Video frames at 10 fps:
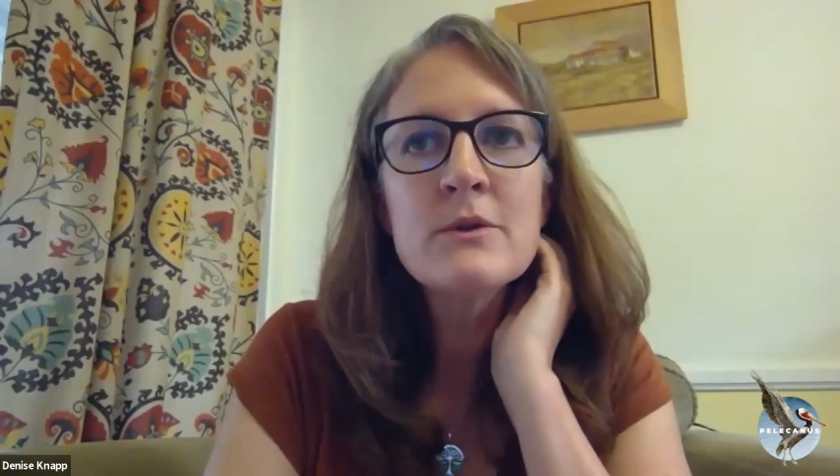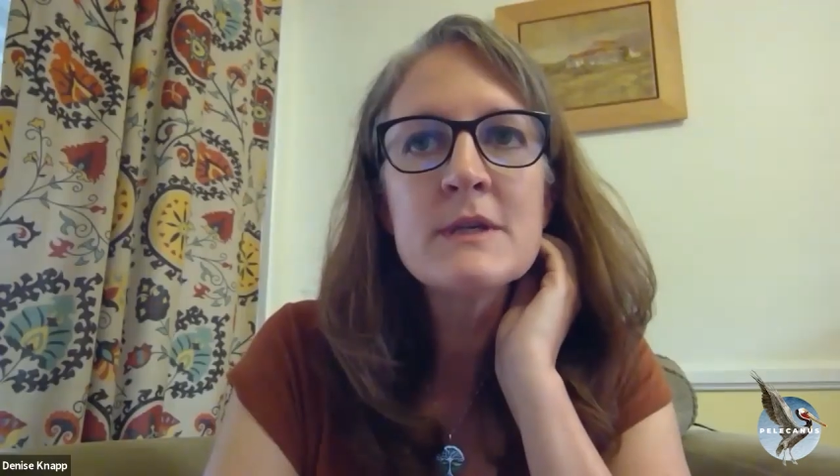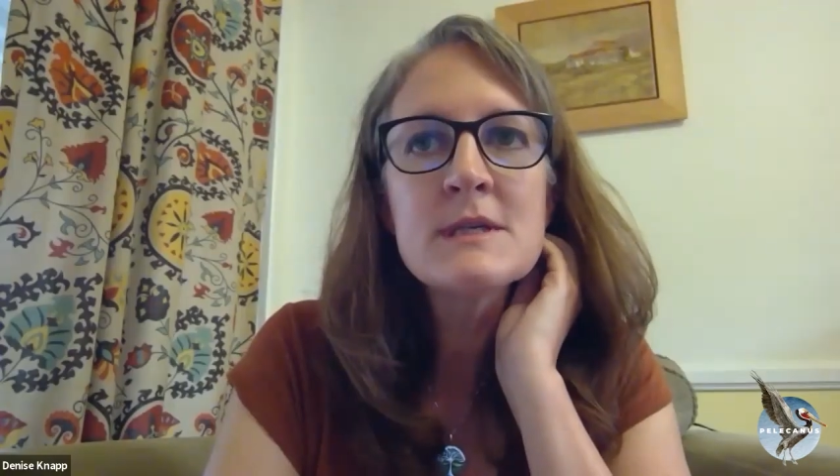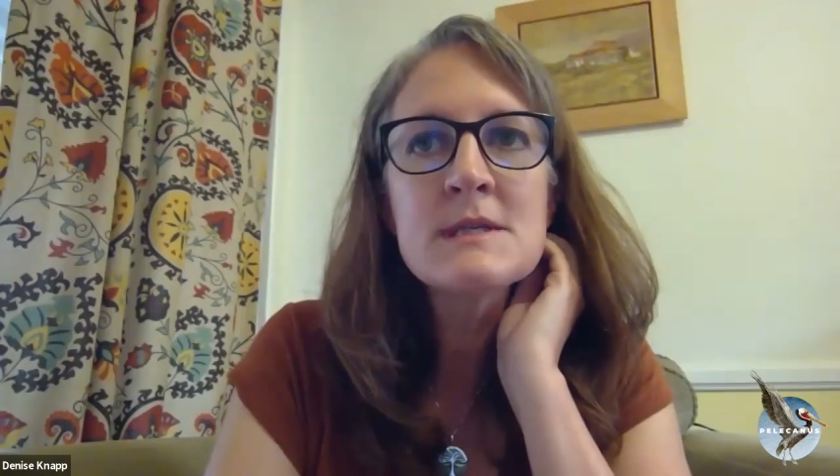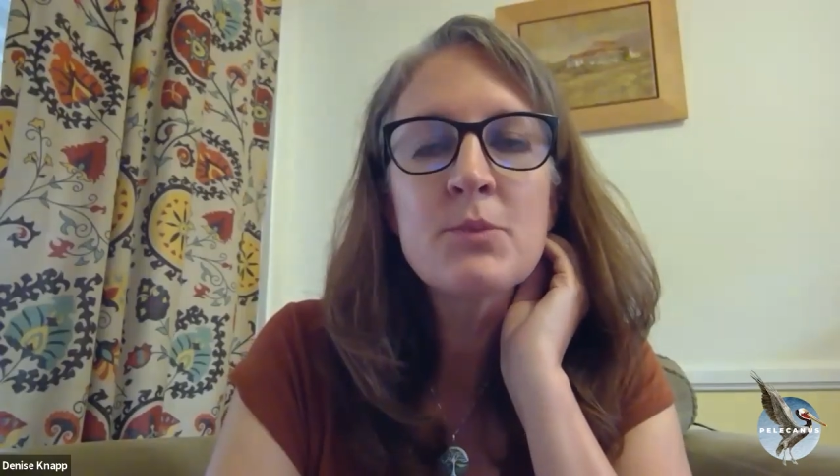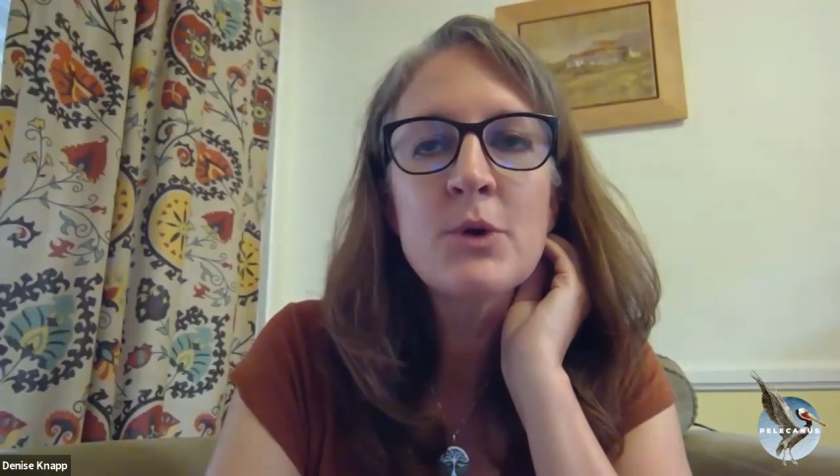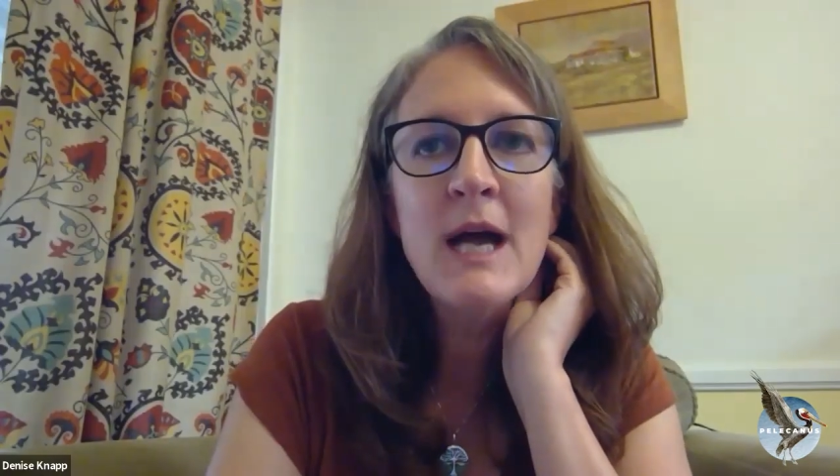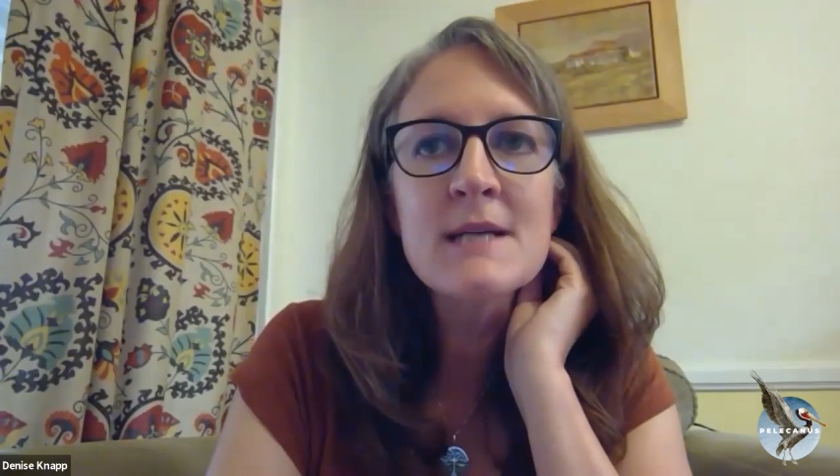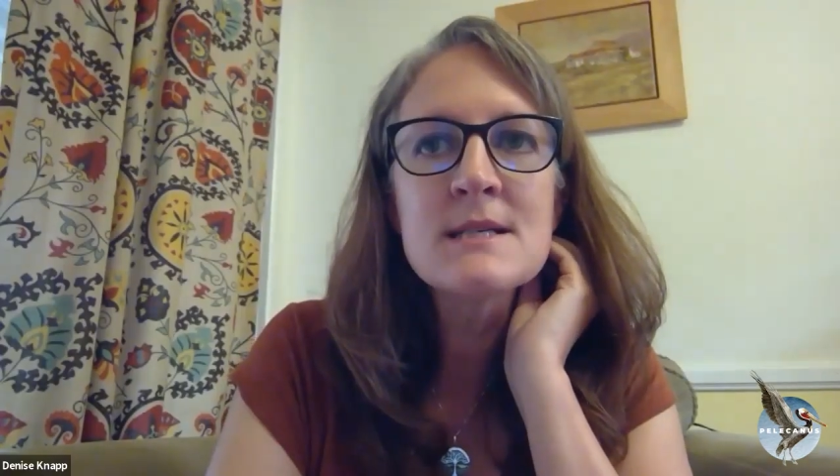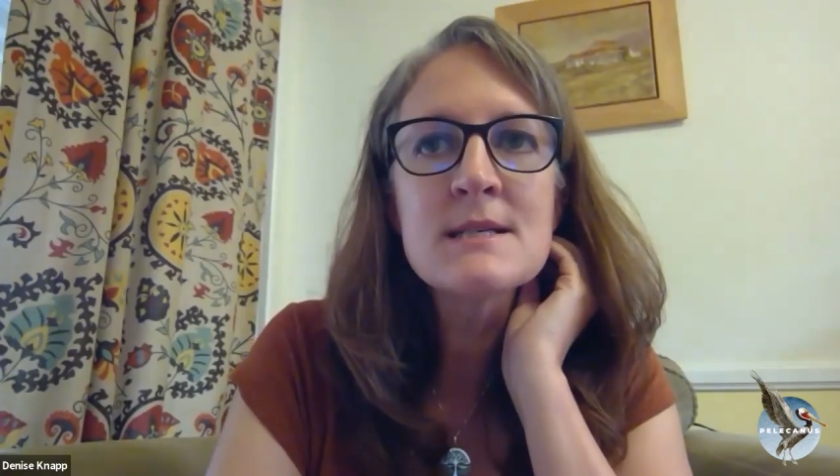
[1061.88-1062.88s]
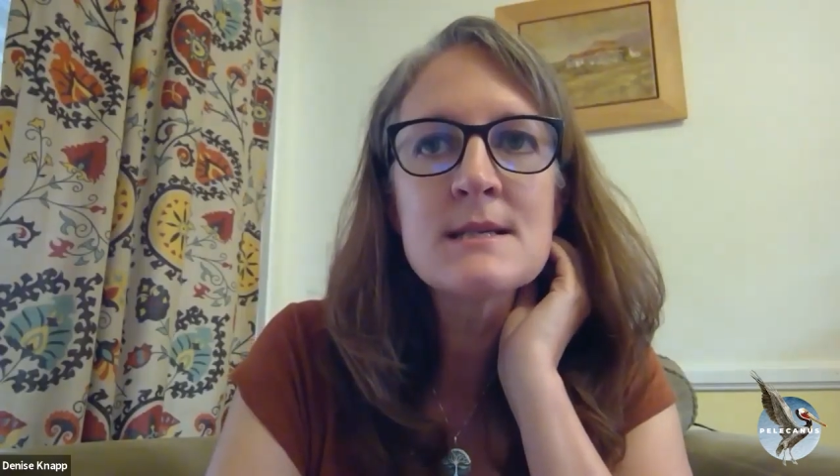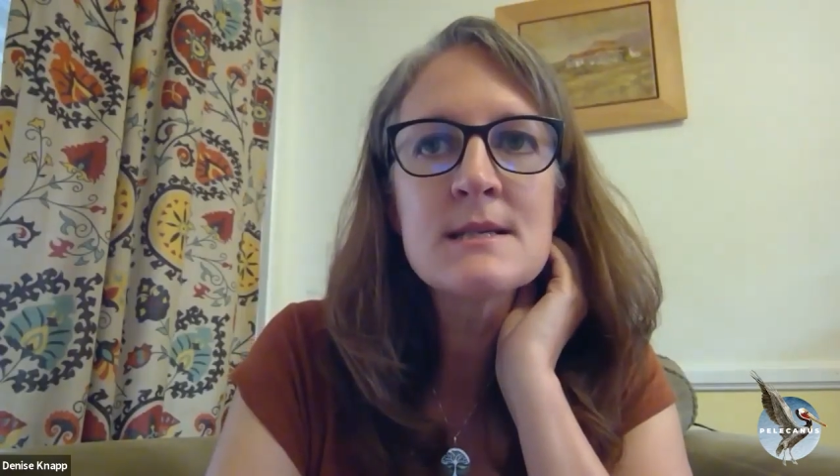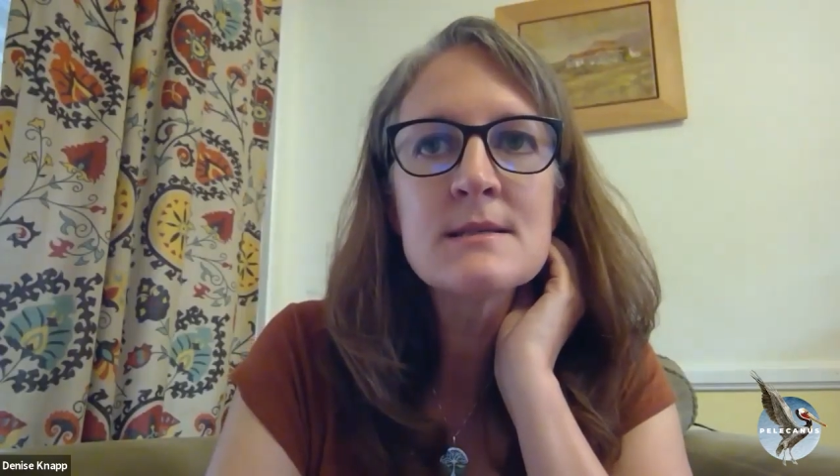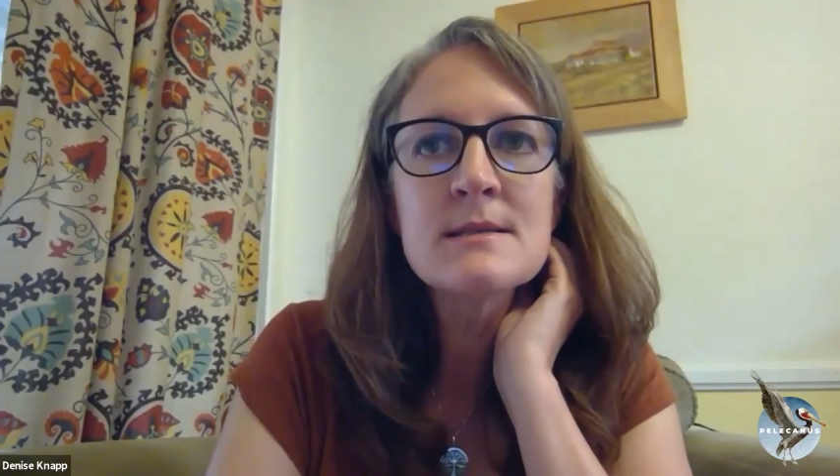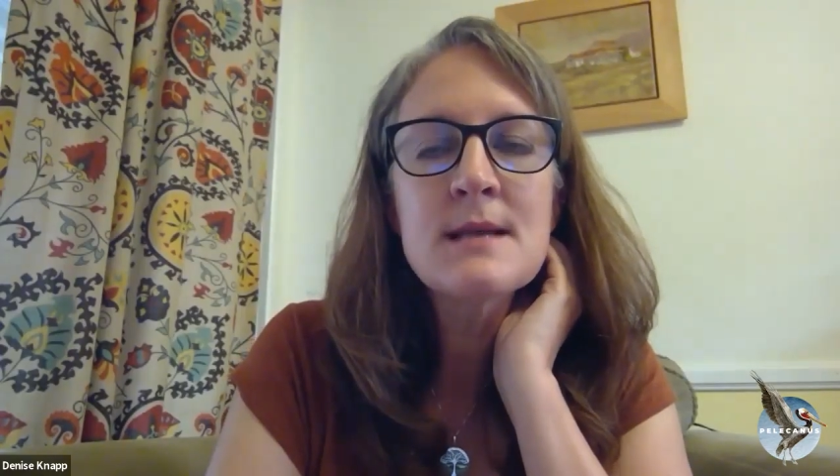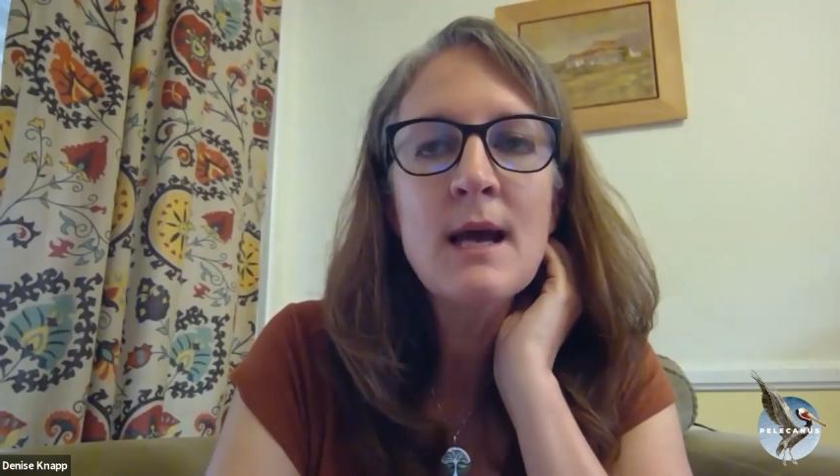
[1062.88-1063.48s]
this practice is